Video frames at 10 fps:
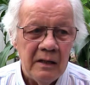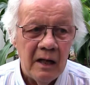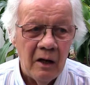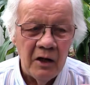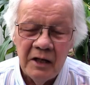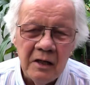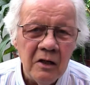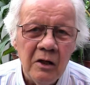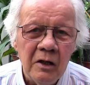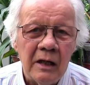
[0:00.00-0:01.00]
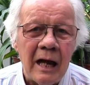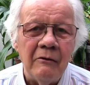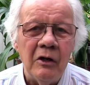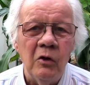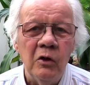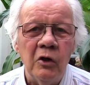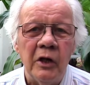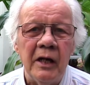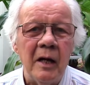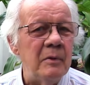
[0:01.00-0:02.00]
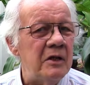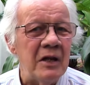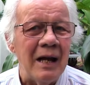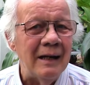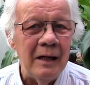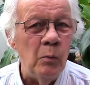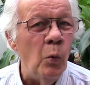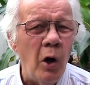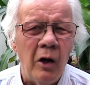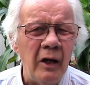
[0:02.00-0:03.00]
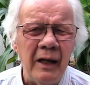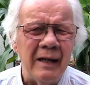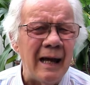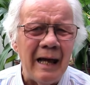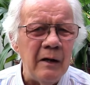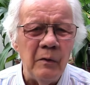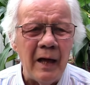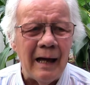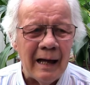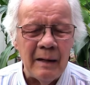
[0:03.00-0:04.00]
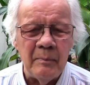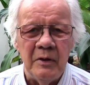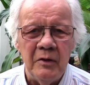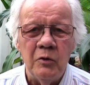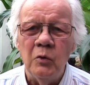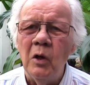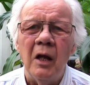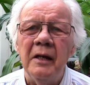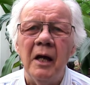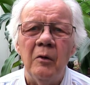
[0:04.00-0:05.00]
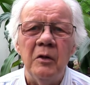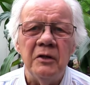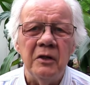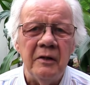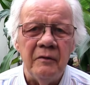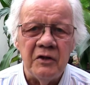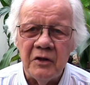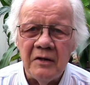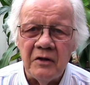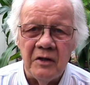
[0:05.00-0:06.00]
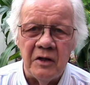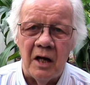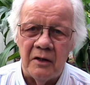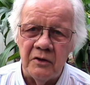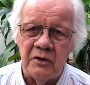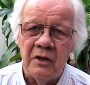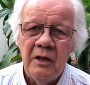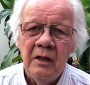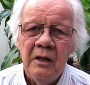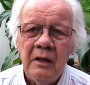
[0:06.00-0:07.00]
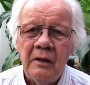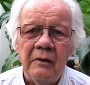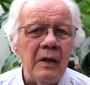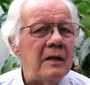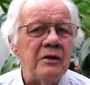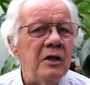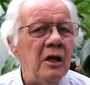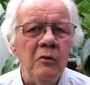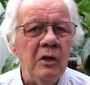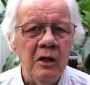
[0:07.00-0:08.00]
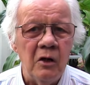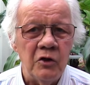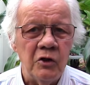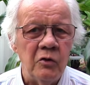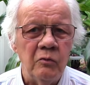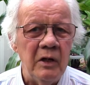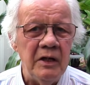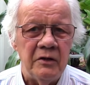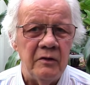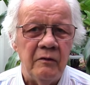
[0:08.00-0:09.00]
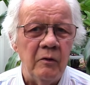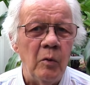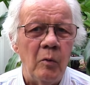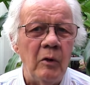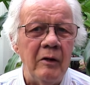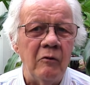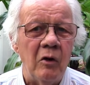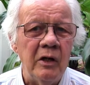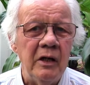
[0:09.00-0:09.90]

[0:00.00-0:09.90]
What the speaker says: Now, I didn't carry on looking up exactly why and how that happens. All I know is that if it says it does, that's the only logical reason for what went wrong